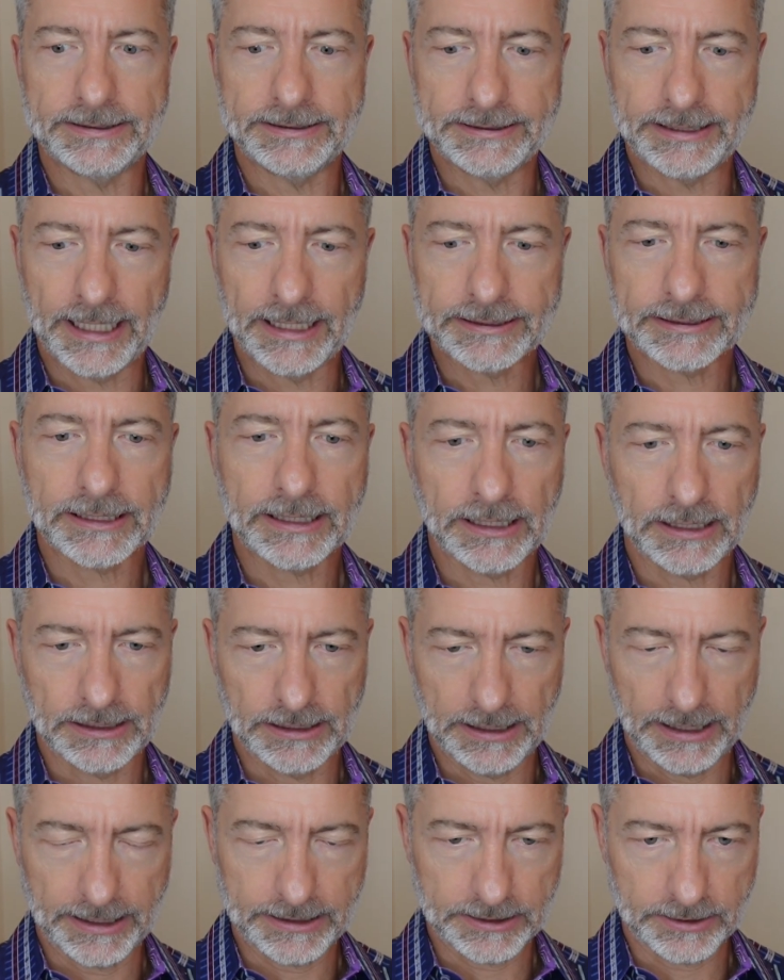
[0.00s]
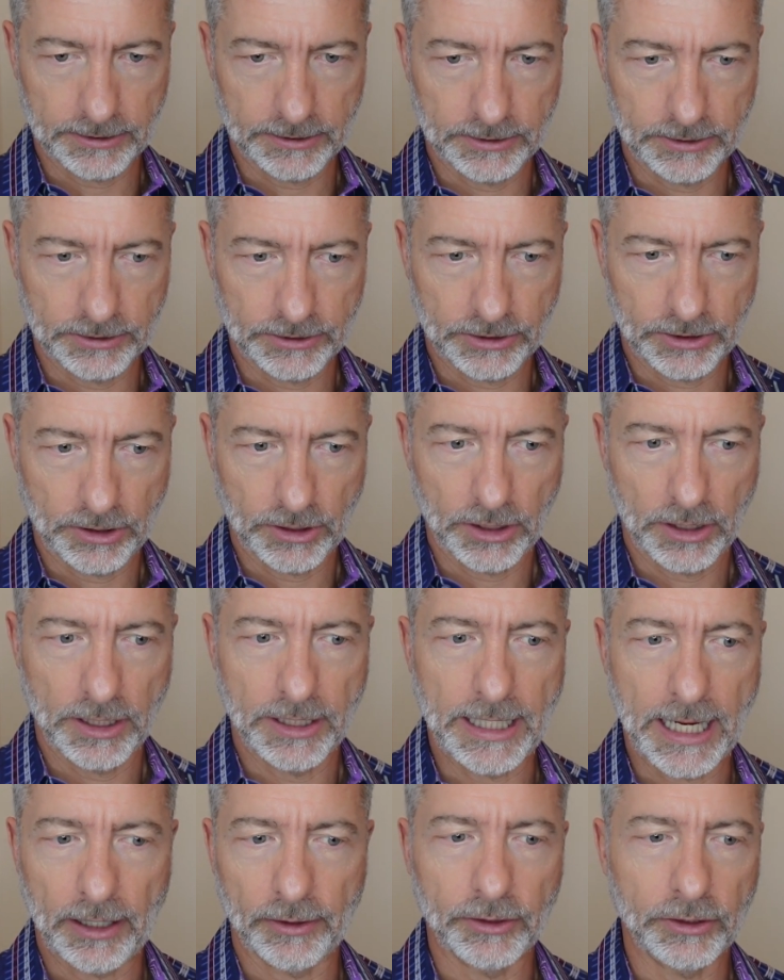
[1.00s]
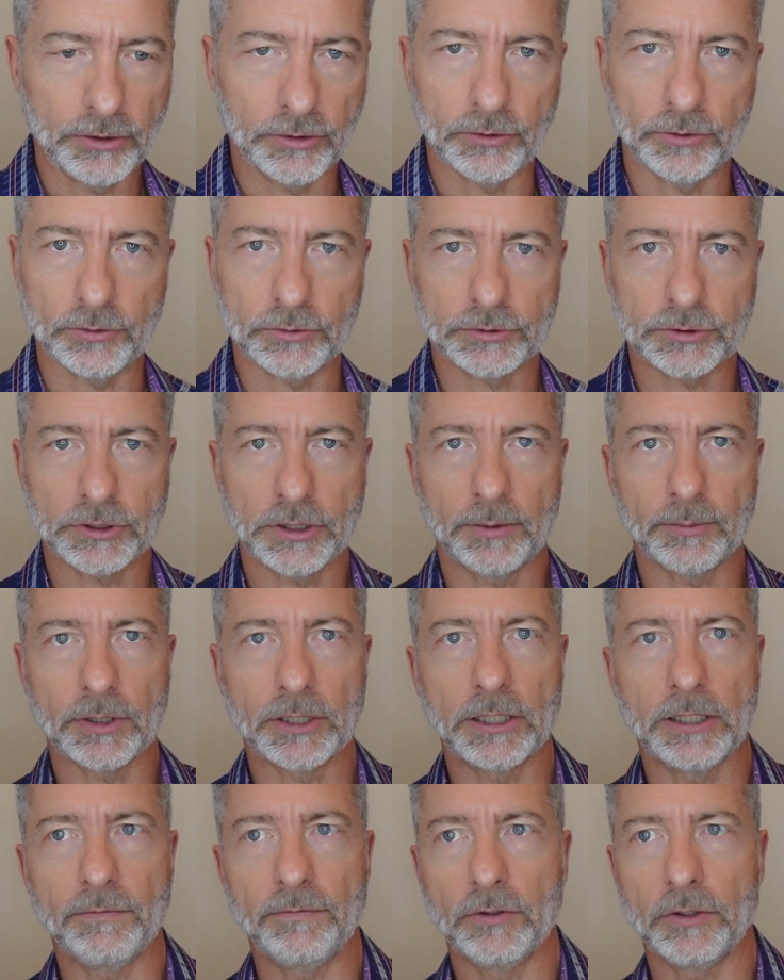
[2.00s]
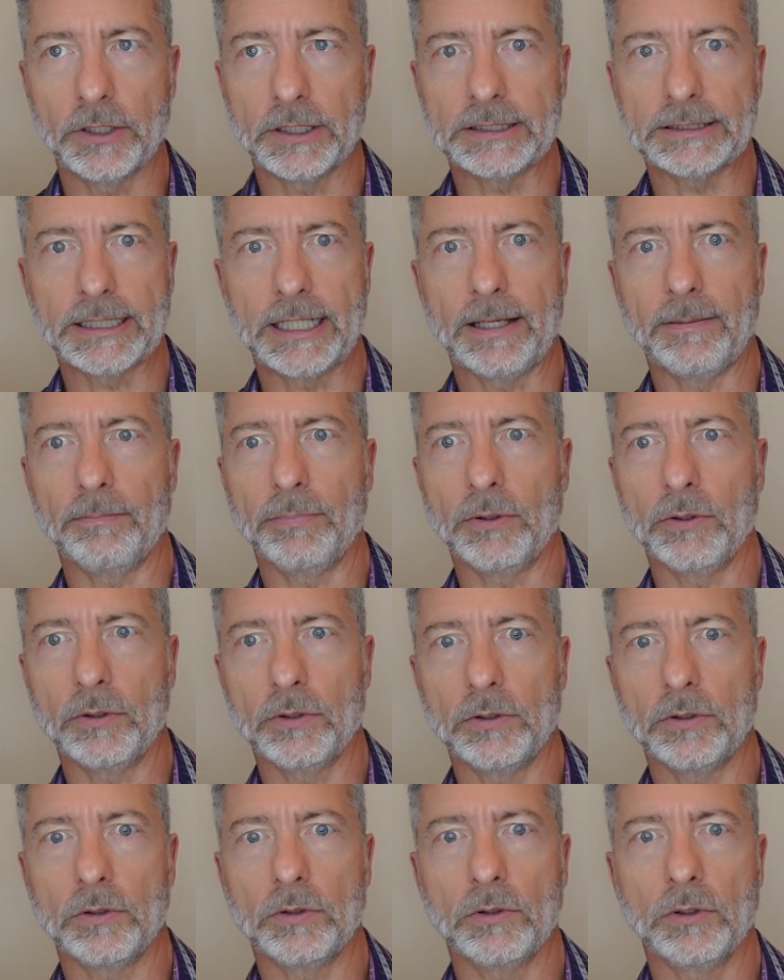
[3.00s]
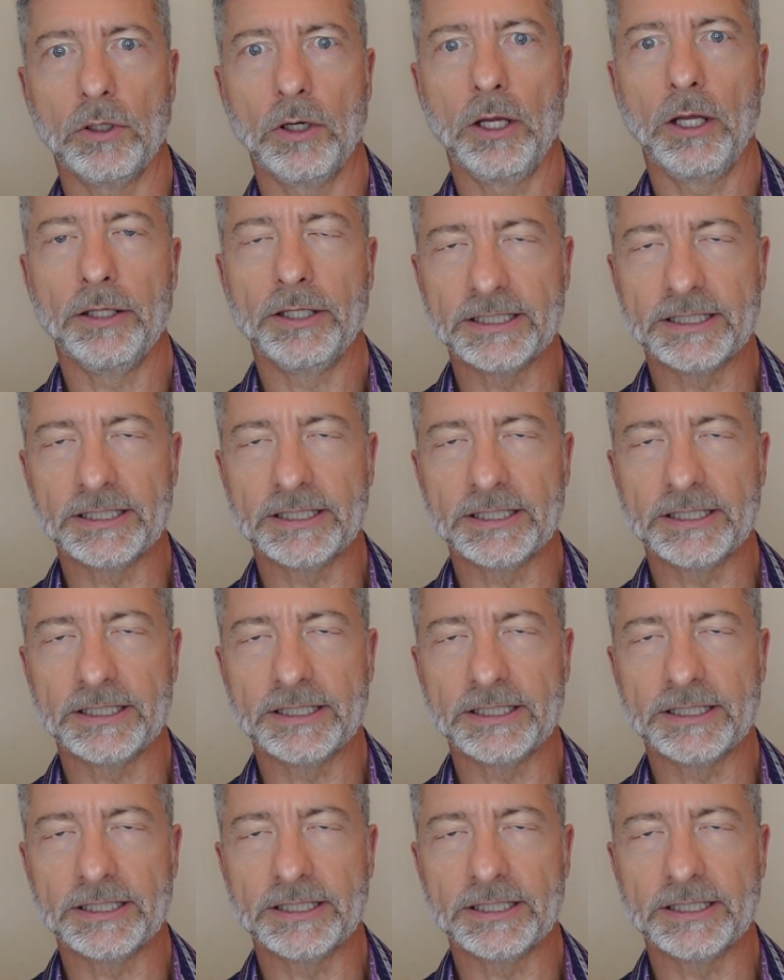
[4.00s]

debt collectors now use. I'm going to give you an example.